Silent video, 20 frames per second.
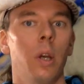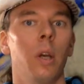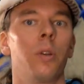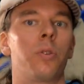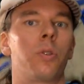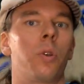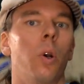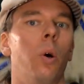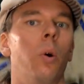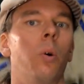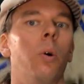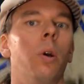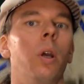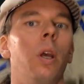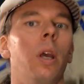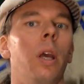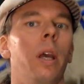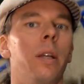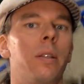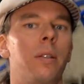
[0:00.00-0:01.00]
So
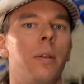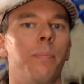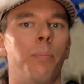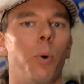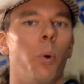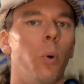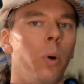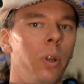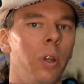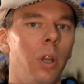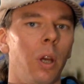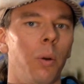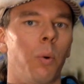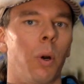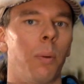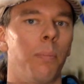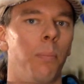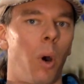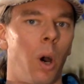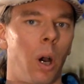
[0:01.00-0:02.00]
it's important that
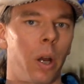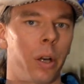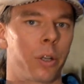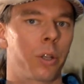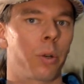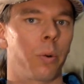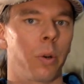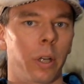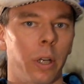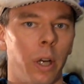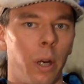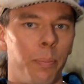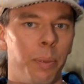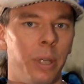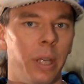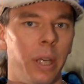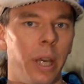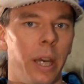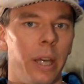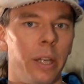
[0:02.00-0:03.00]
we're monitoring our
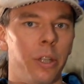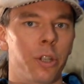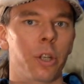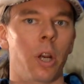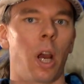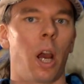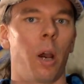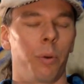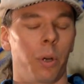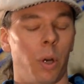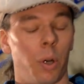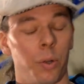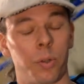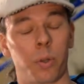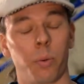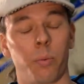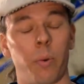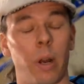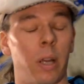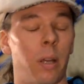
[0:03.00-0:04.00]
pH. I would
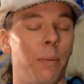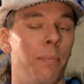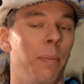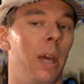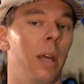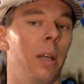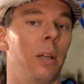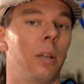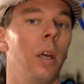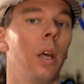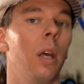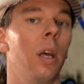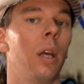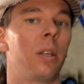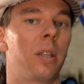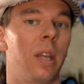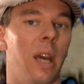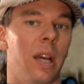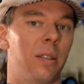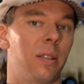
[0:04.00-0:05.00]
also recommend
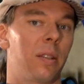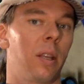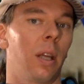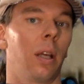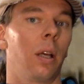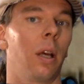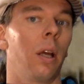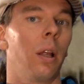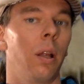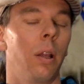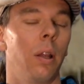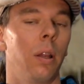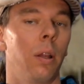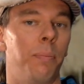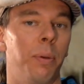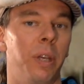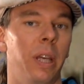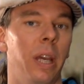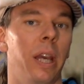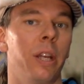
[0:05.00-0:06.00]
testing the
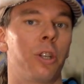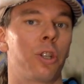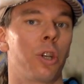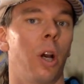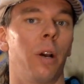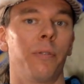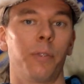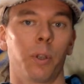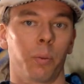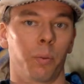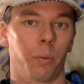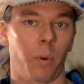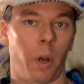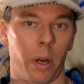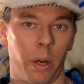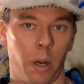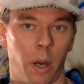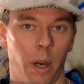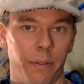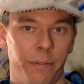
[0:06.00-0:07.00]
pH of your
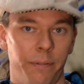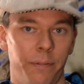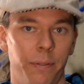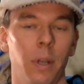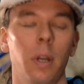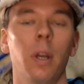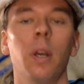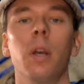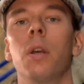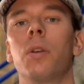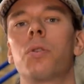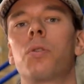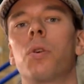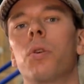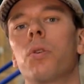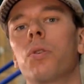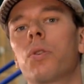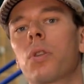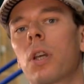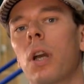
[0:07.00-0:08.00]
runoff. So
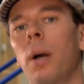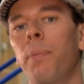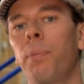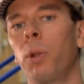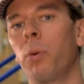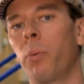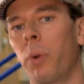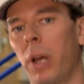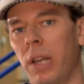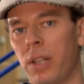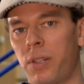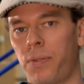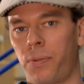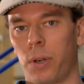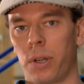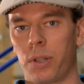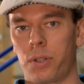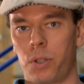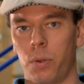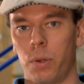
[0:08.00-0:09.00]
there's a couple of ways for
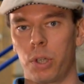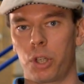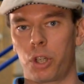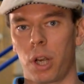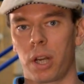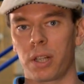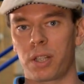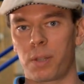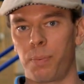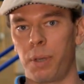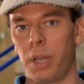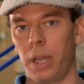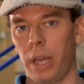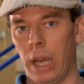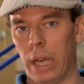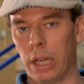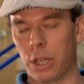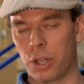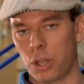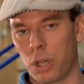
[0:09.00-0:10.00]
us to adjust
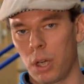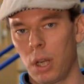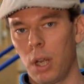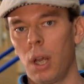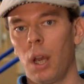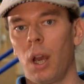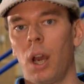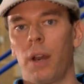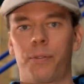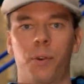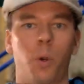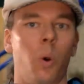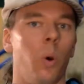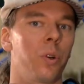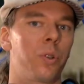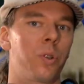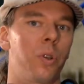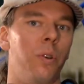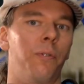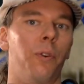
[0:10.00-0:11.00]
pH. Of
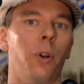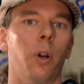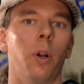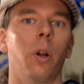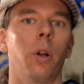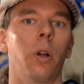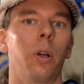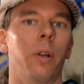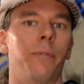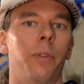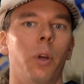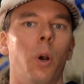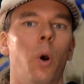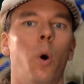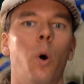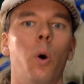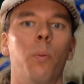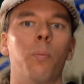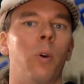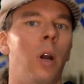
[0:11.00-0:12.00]
course, you've heard of the
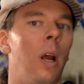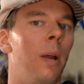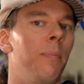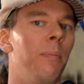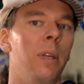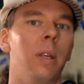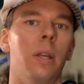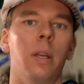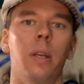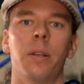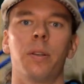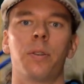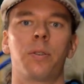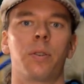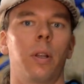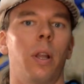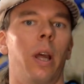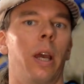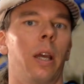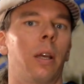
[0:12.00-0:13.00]
home remedies
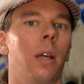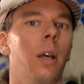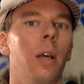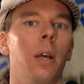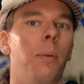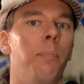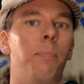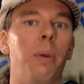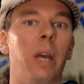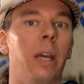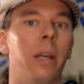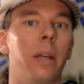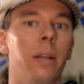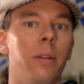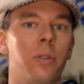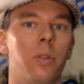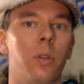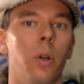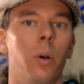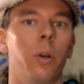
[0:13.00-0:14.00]
like
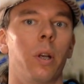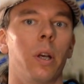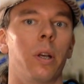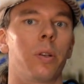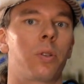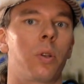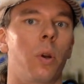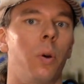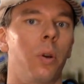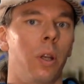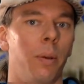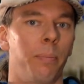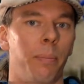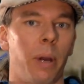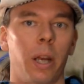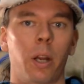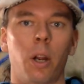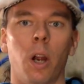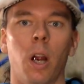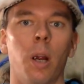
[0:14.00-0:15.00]
baking soda, sodium
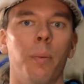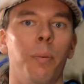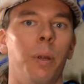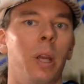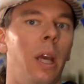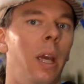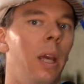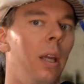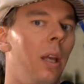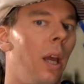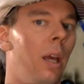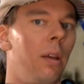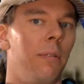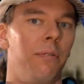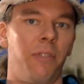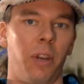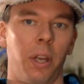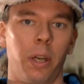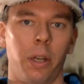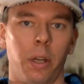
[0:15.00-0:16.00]
bicarbonate, and
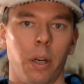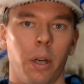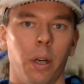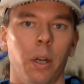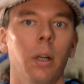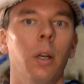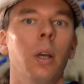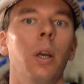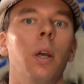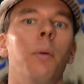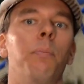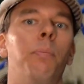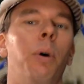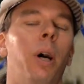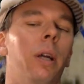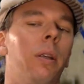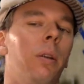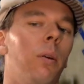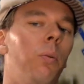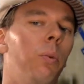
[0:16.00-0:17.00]
vinegar,
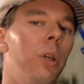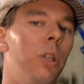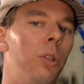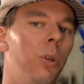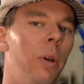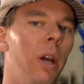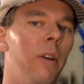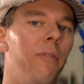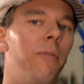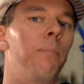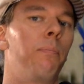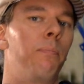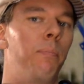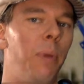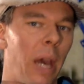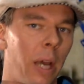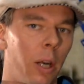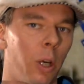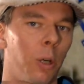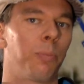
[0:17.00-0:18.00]
but we do have
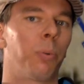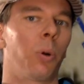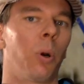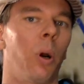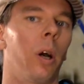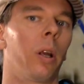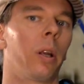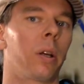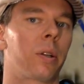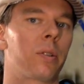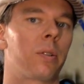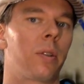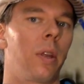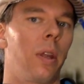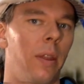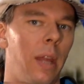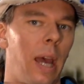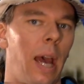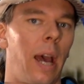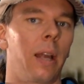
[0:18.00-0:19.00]
better products
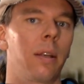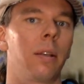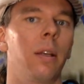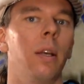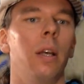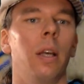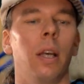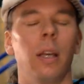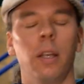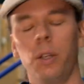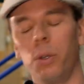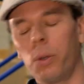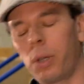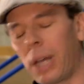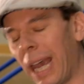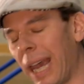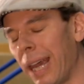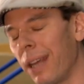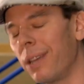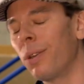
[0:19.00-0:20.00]
than that. You
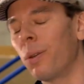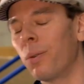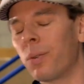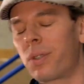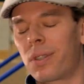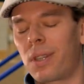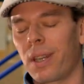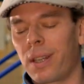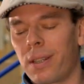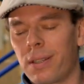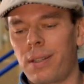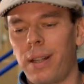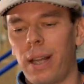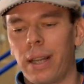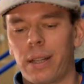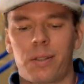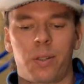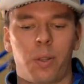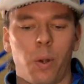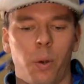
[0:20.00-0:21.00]
can use things
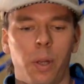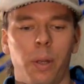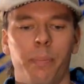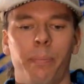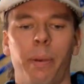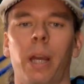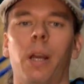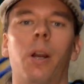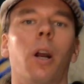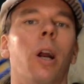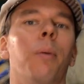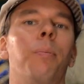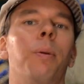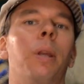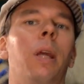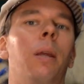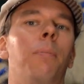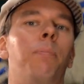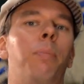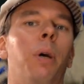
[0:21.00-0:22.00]
like sodium
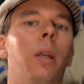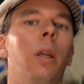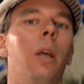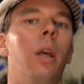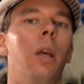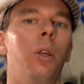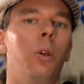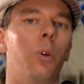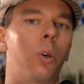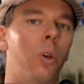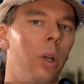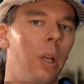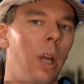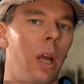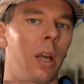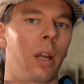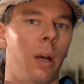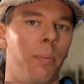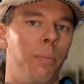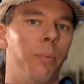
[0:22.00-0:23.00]
bicarbonate, but you could
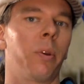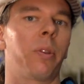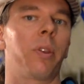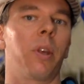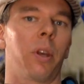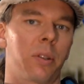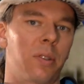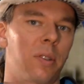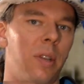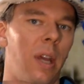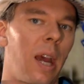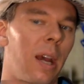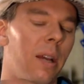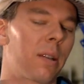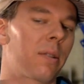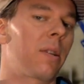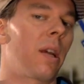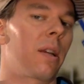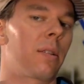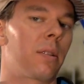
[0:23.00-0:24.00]
end up with ex
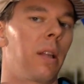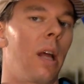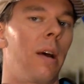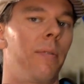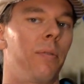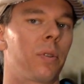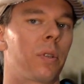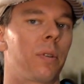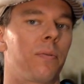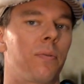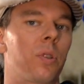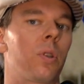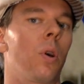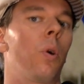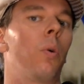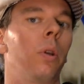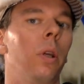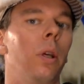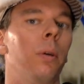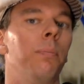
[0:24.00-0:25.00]
excess levels of
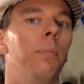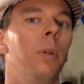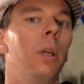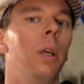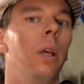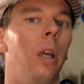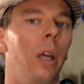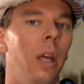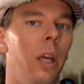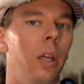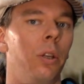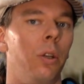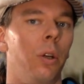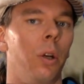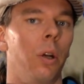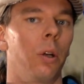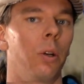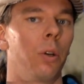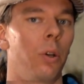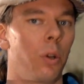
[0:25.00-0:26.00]
sodium in
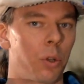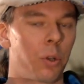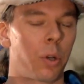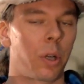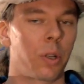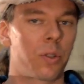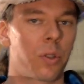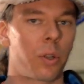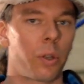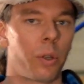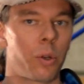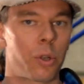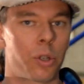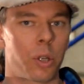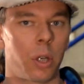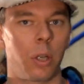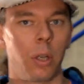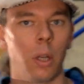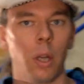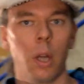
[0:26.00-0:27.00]
your nutrient
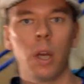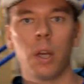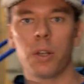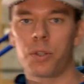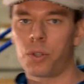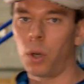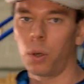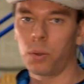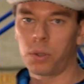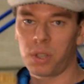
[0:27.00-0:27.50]
solution. So